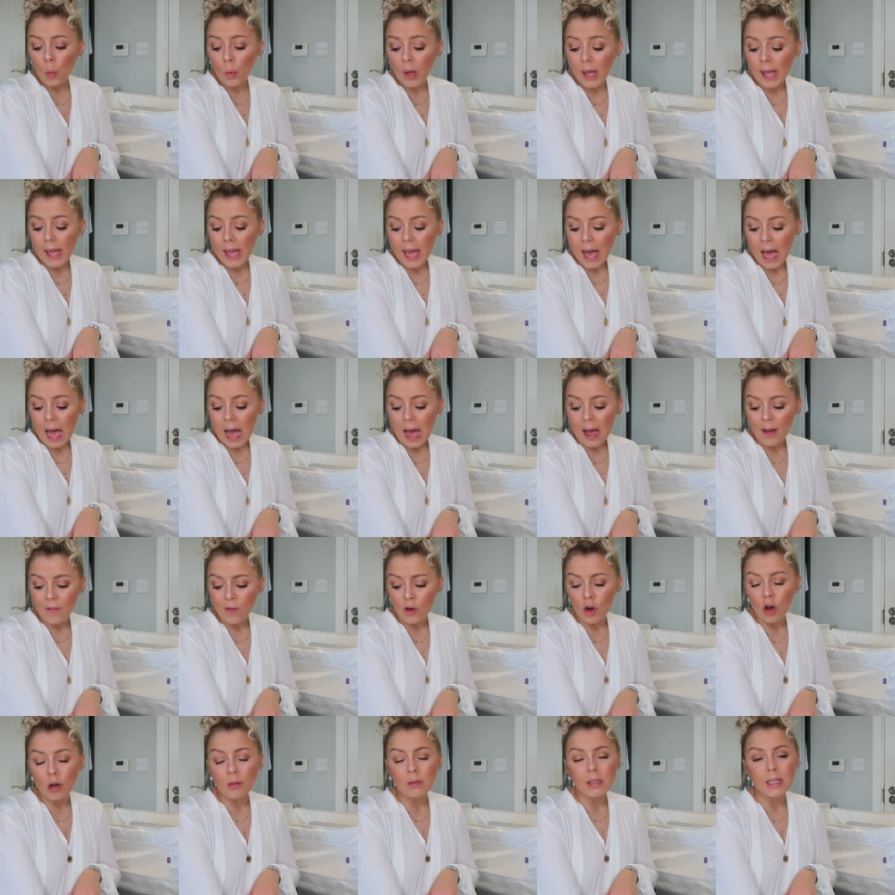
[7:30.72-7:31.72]
we
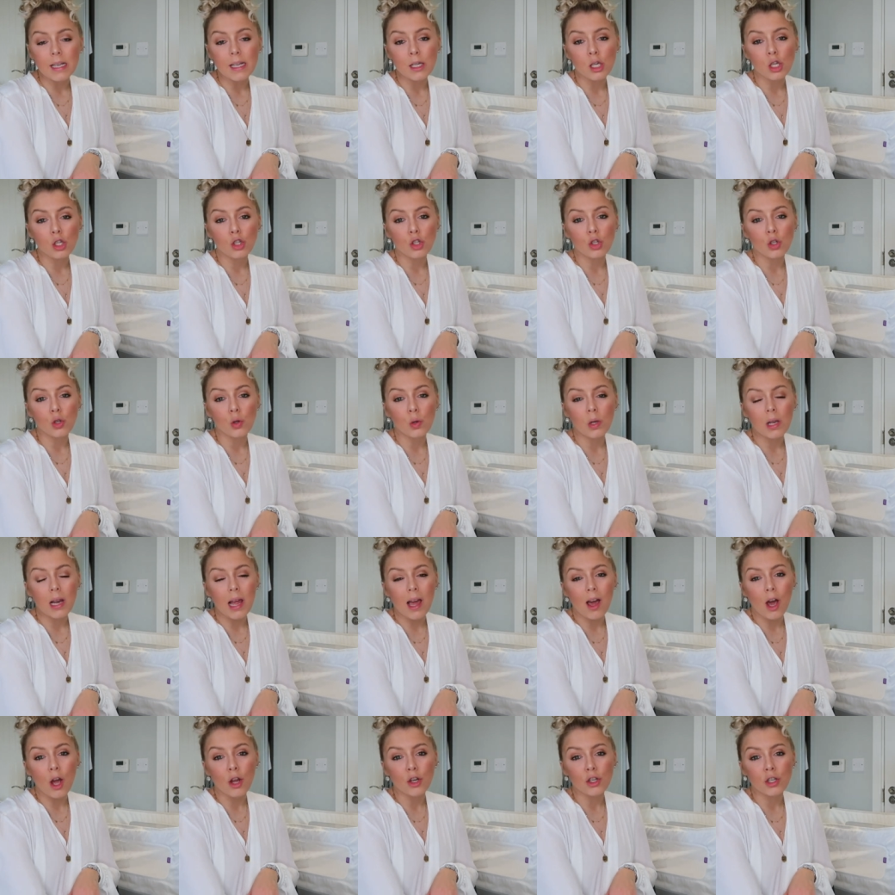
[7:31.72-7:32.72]
have opted to
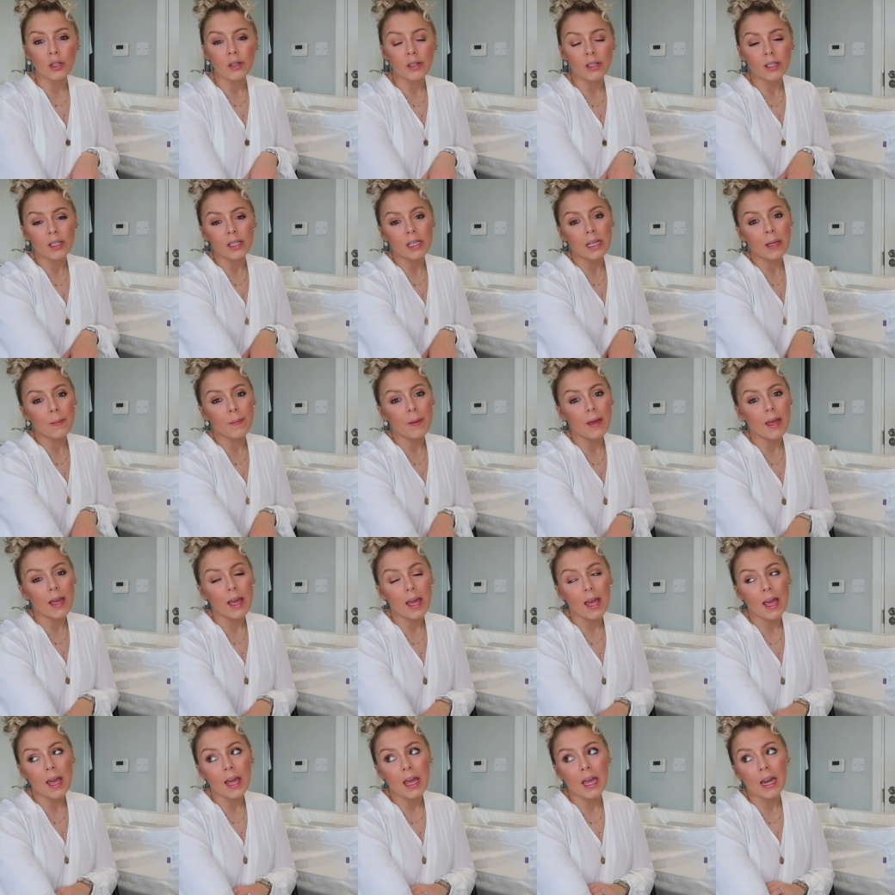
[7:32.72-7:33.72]
let Ocean sleep
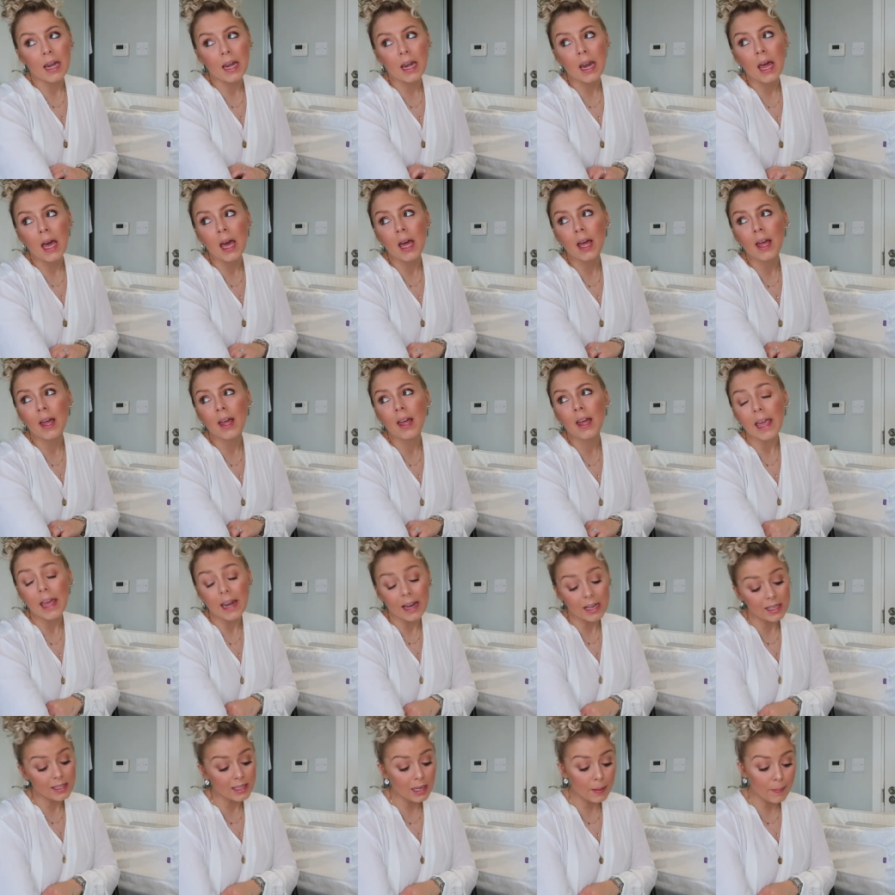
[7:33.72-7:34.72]
in
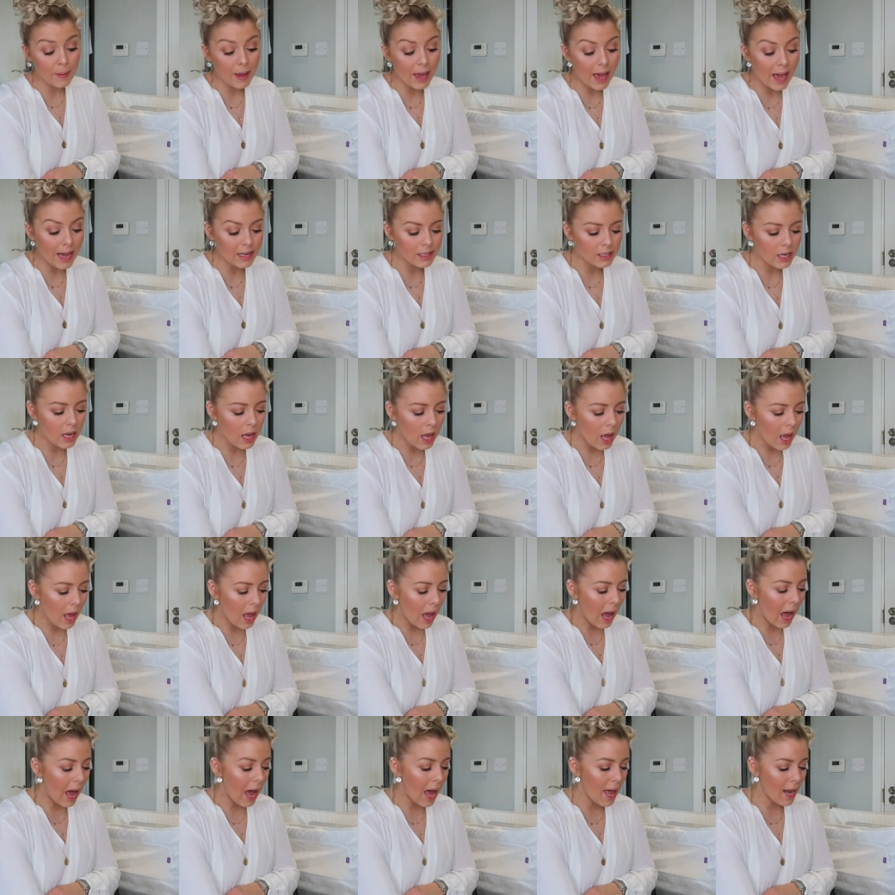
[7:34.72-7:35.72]
in a sleepy head
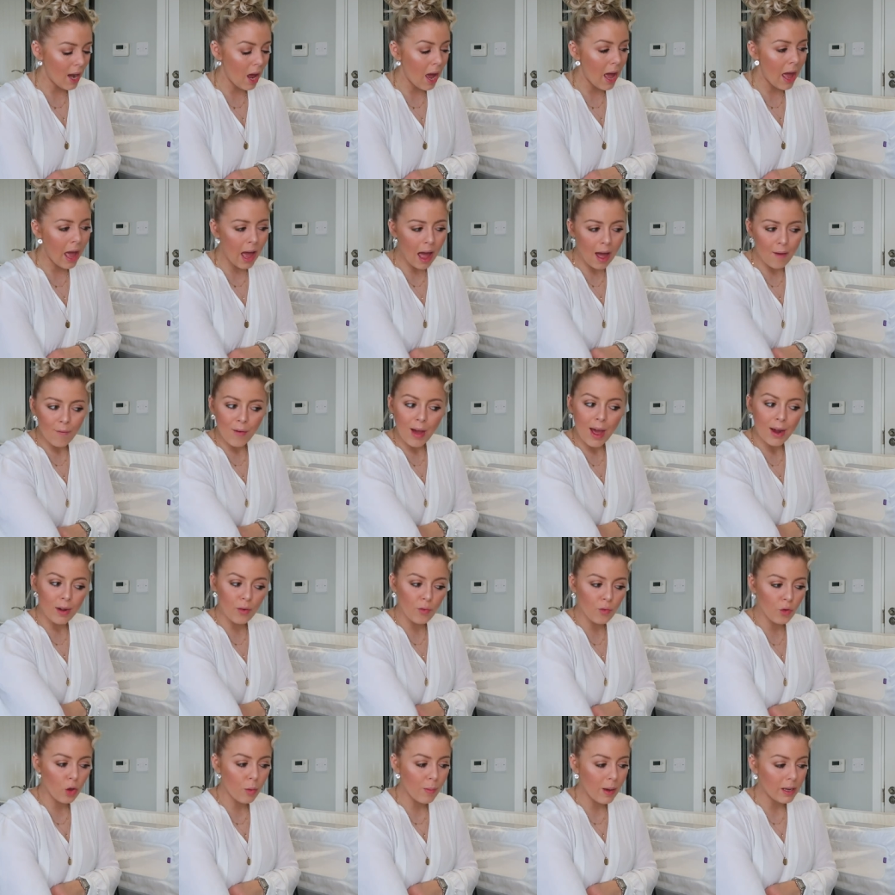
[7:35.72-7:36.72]
and I have had
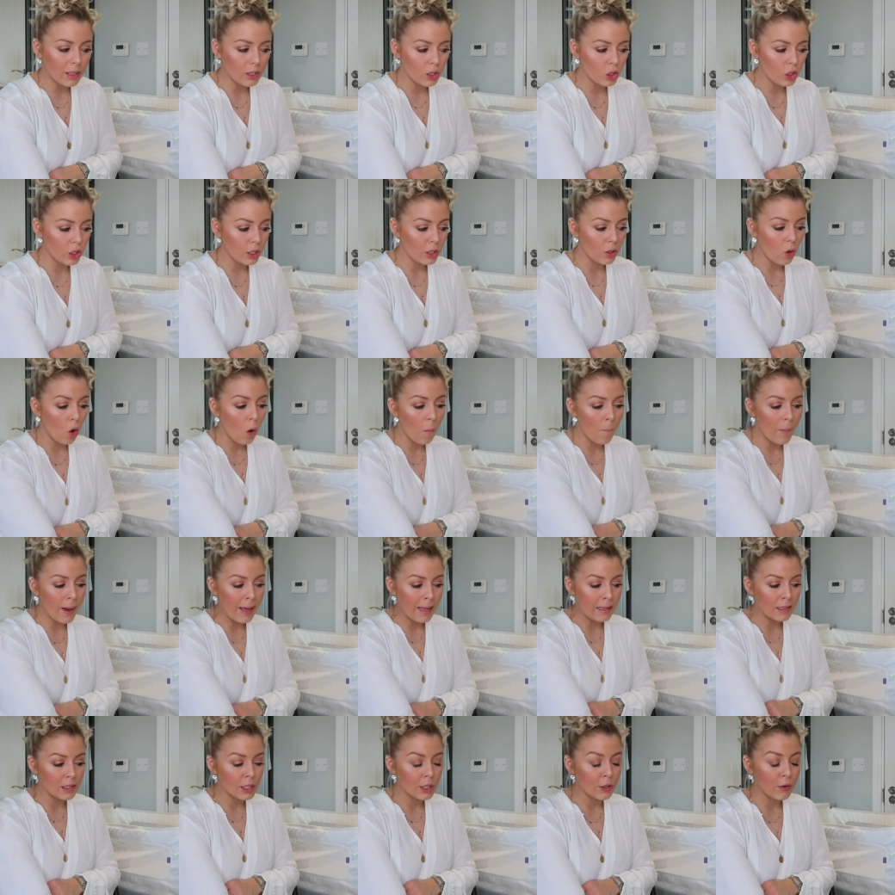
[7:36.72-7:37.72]
a few messages on my
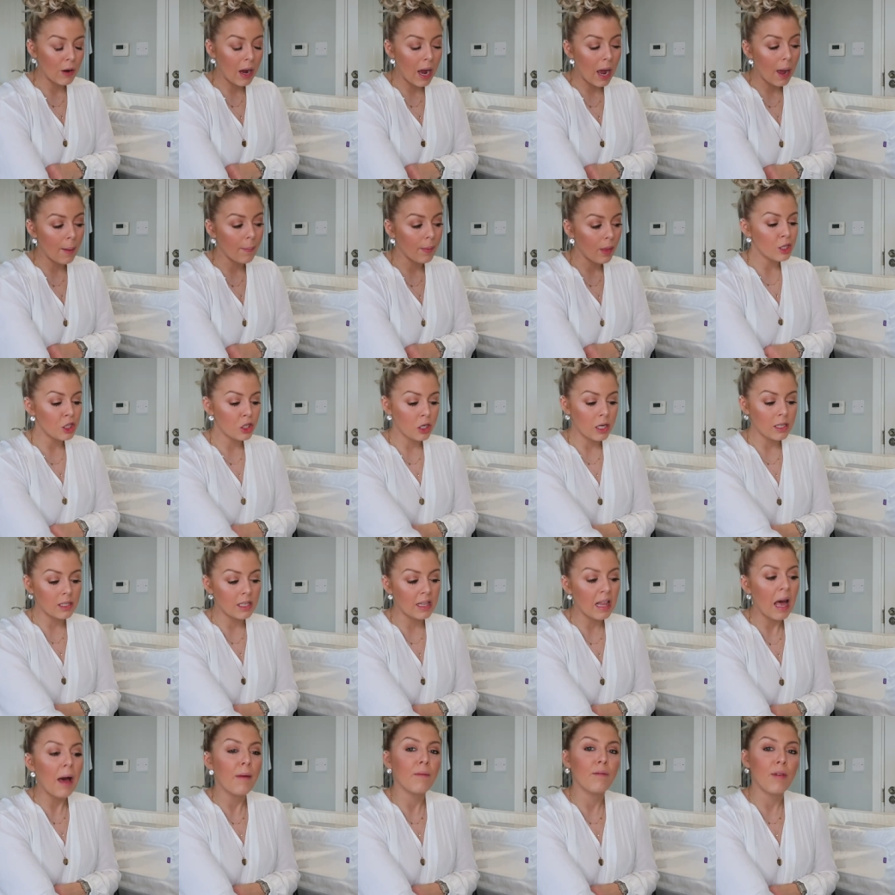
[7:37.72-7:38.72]
Instagram
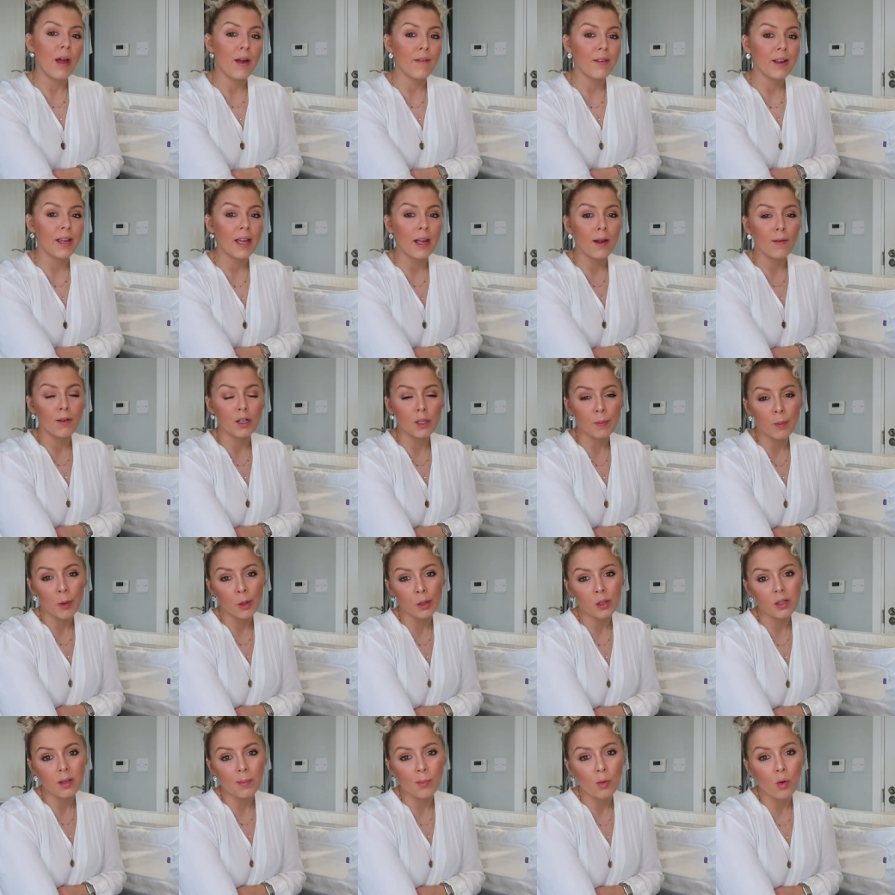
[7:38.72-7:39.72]
suggesting that I'm very
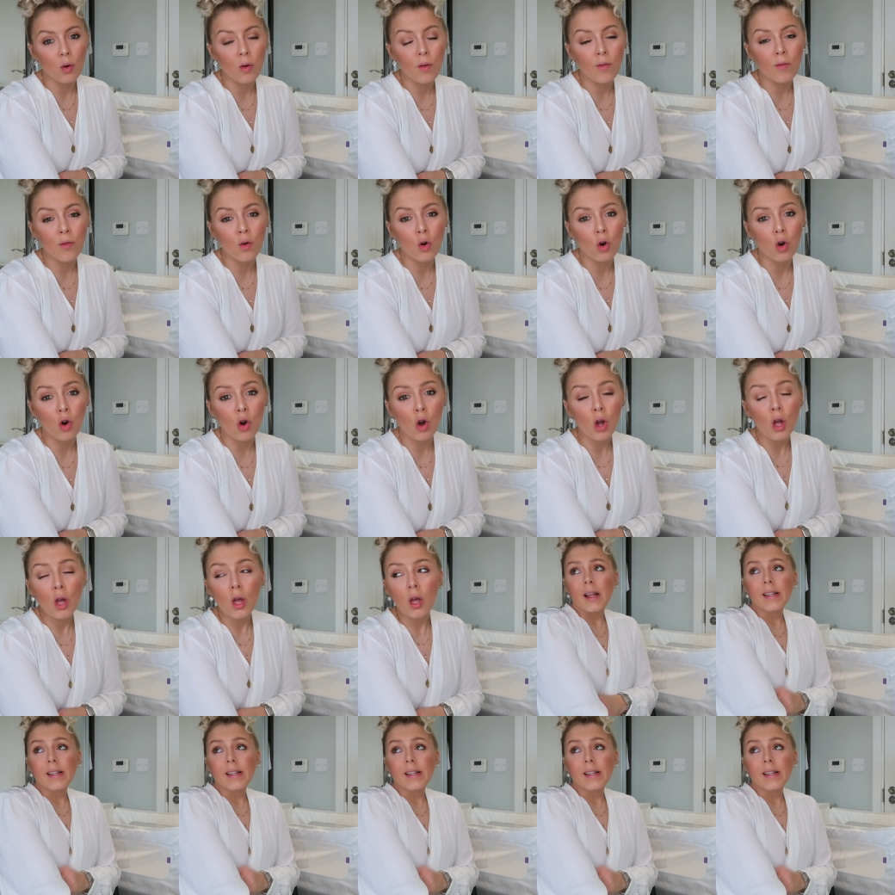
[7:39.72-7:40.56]
irresponsible for